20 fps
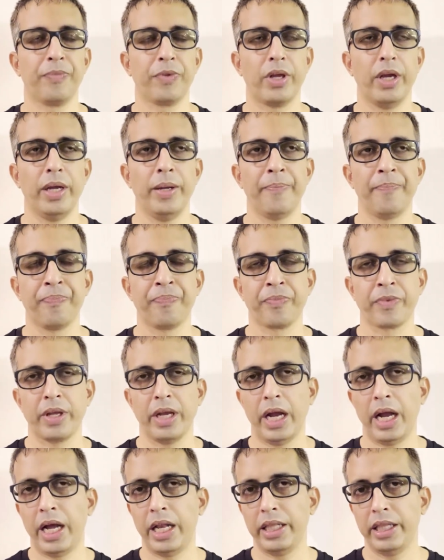Okay,
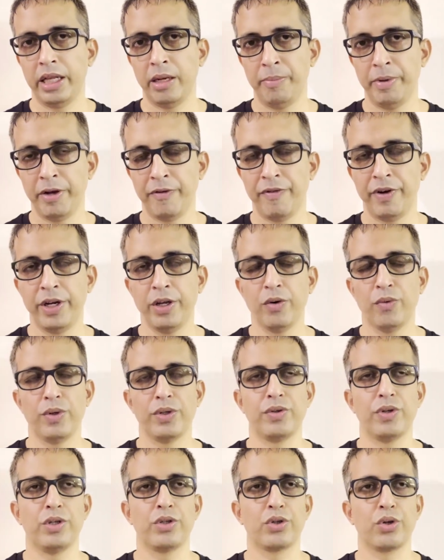and there'll be a video
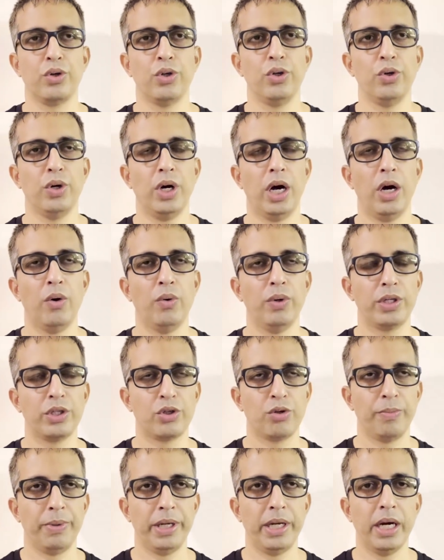which will show you how it's
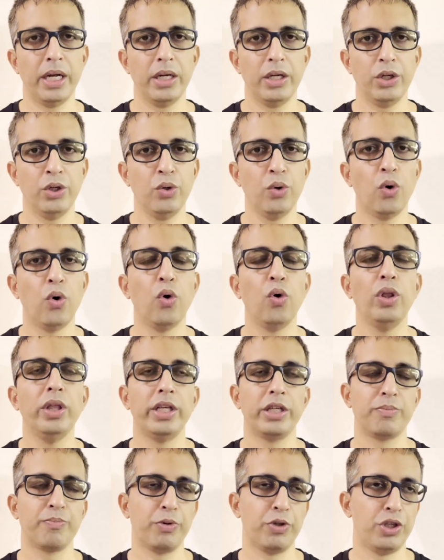to be done. You hold
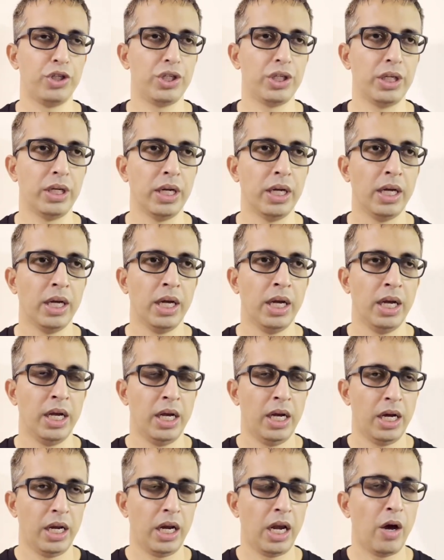this position.
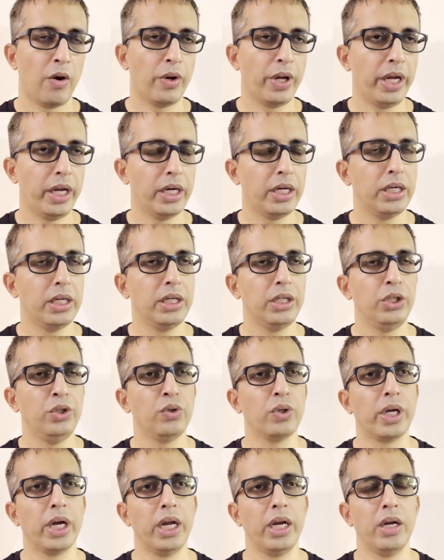Now here
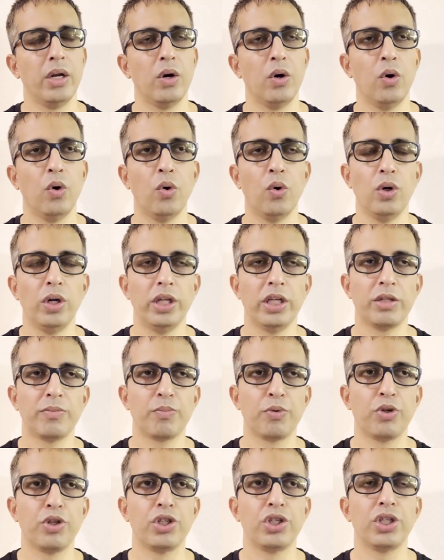you can hold this
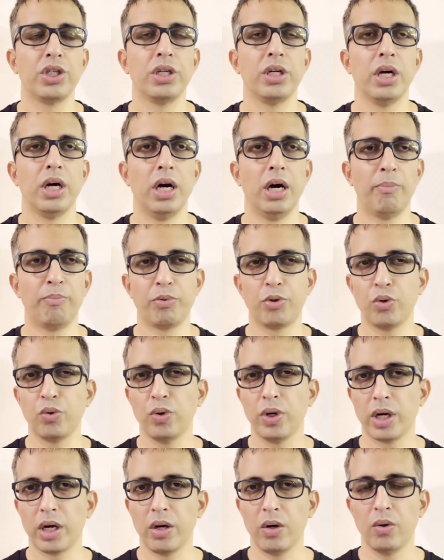position up
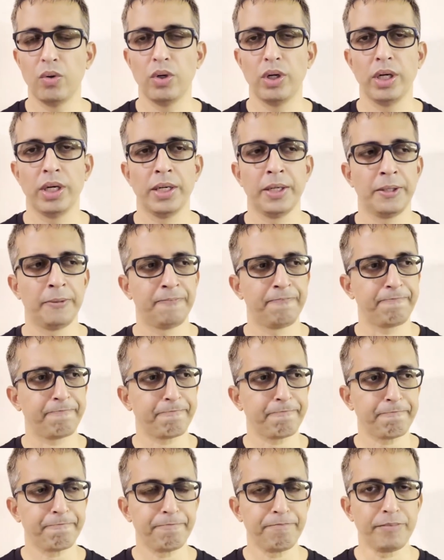to around
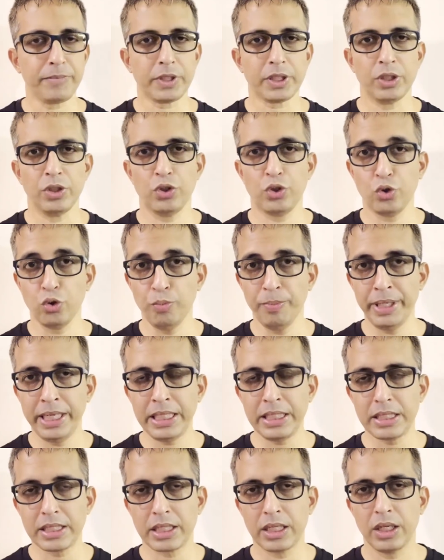2
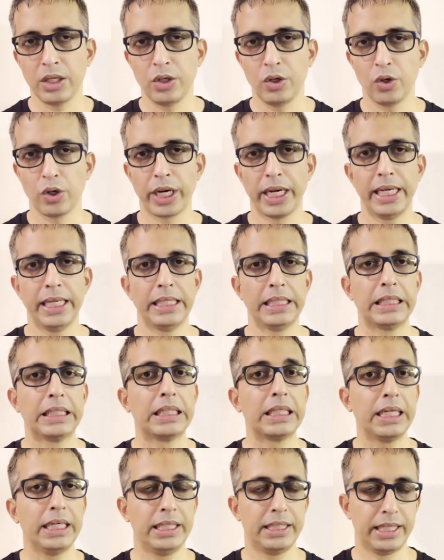minutes. Okay,
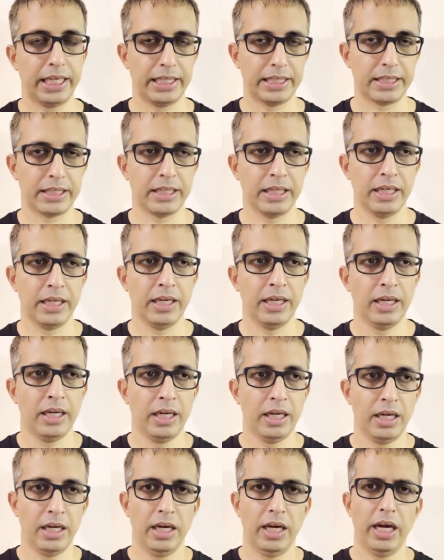3 sets,
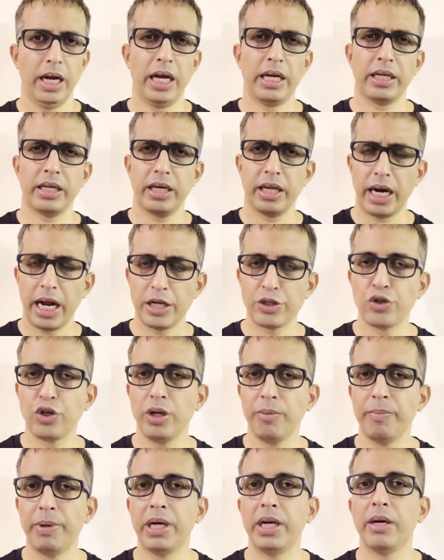and
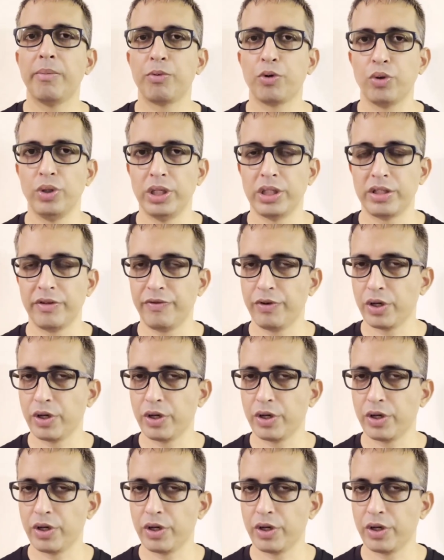gradually build up to this.